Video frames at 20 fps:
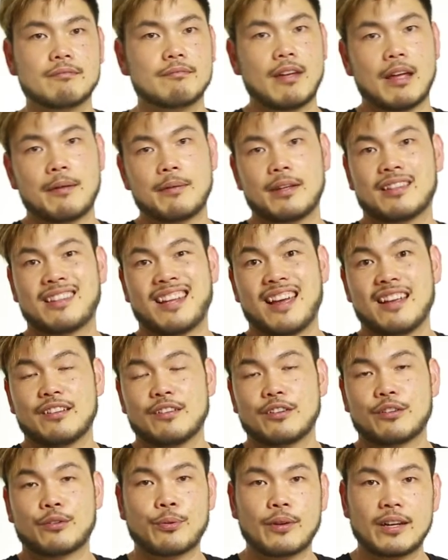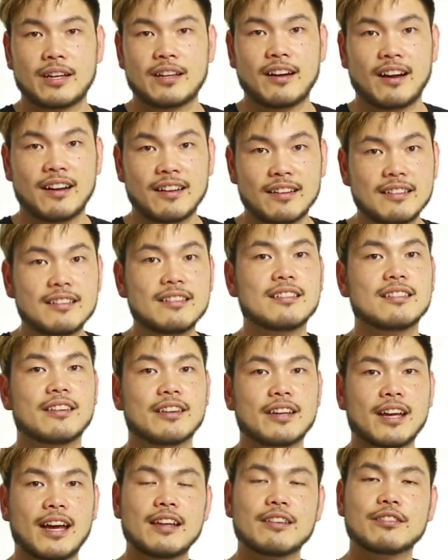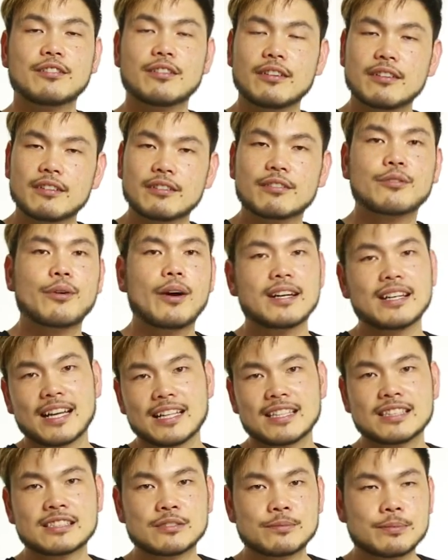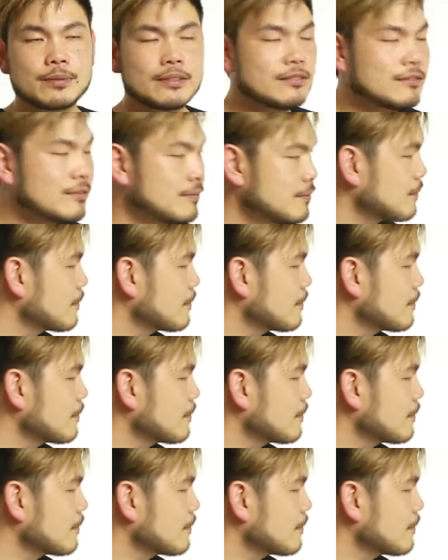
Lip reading: maybe $10 to $20, okay, so it's quite negligible.